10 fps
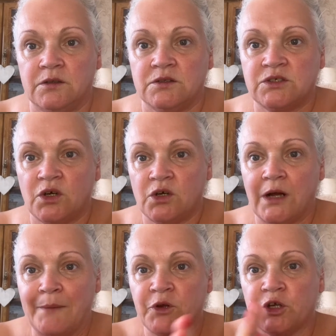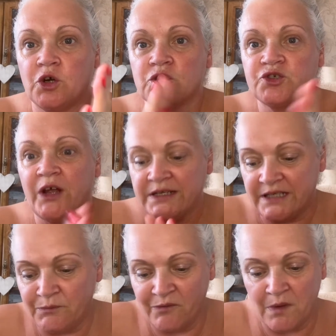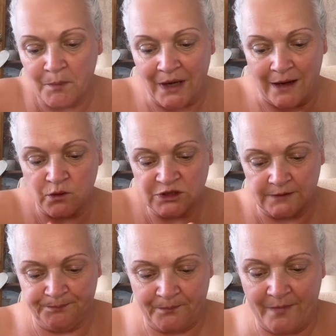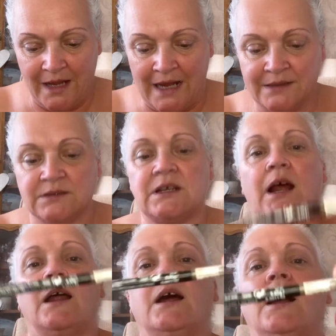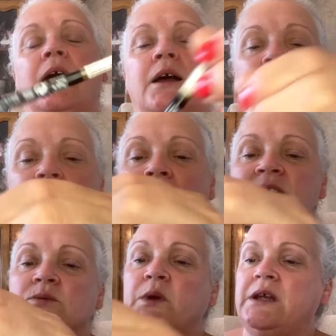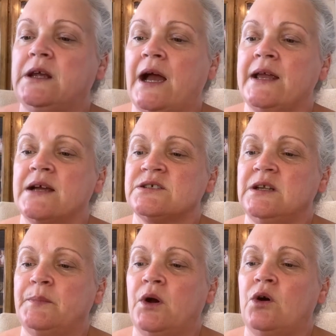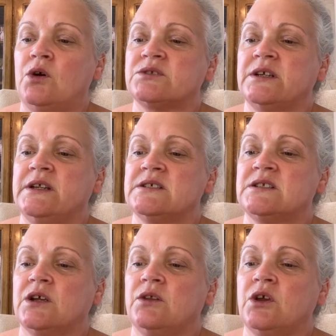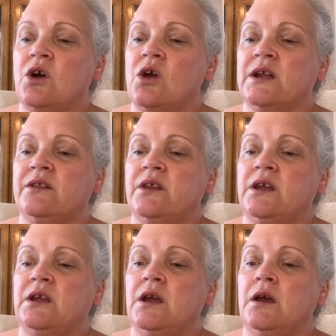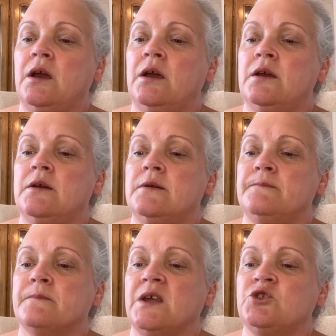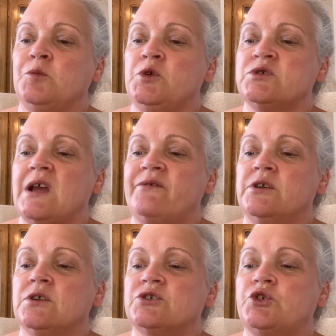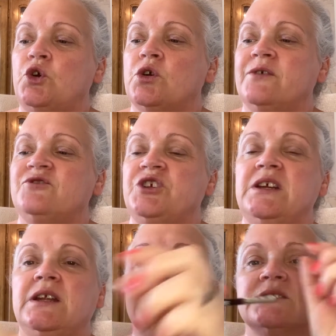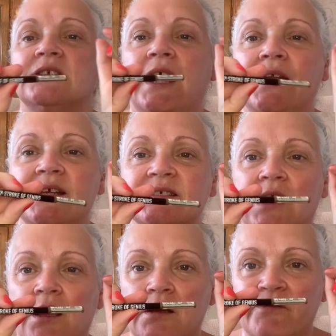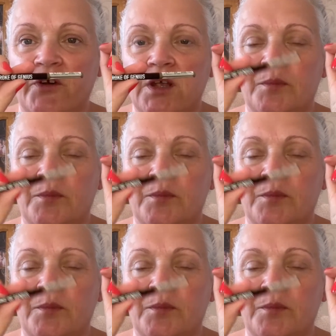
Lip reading: So I'm going to go straight in with my brows, and last week I actually bought, and it's they call it the W7 Stroke of Genius, and it's for your